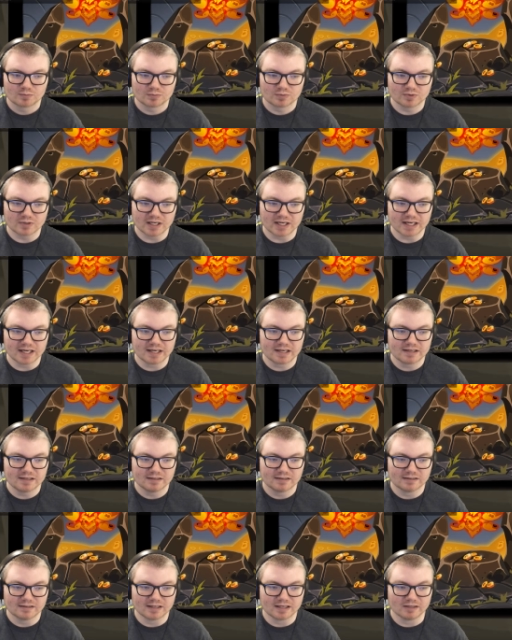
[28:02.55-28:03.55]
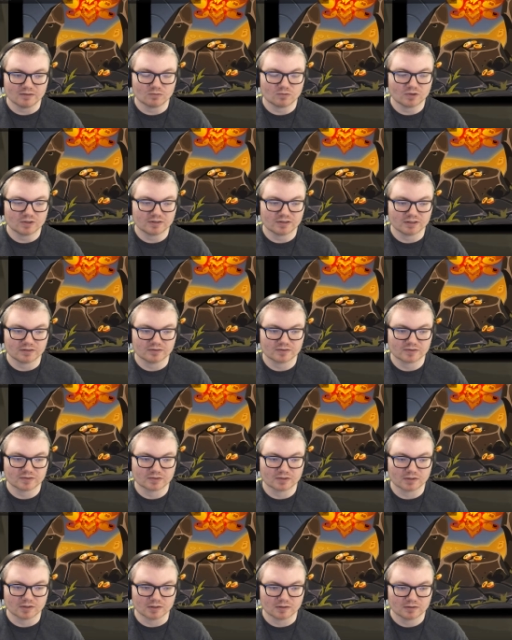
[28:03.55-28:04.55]
Pray, gain 100
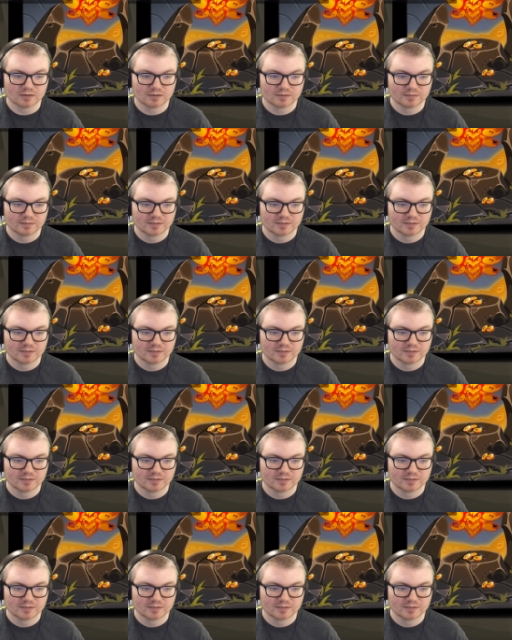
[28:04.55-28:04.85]
gold.